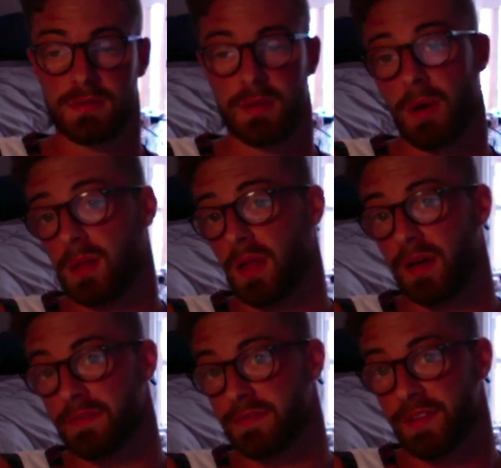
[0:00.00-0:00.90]
in my
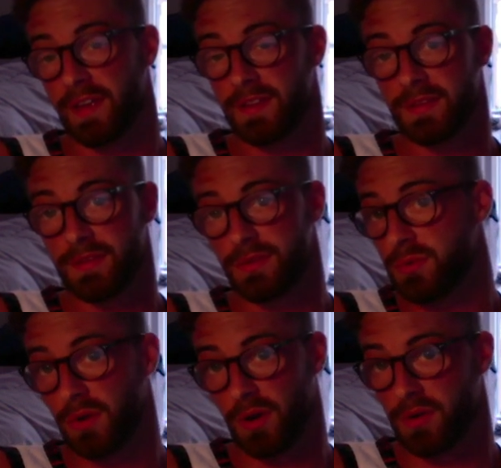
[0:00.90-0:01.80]
life that do not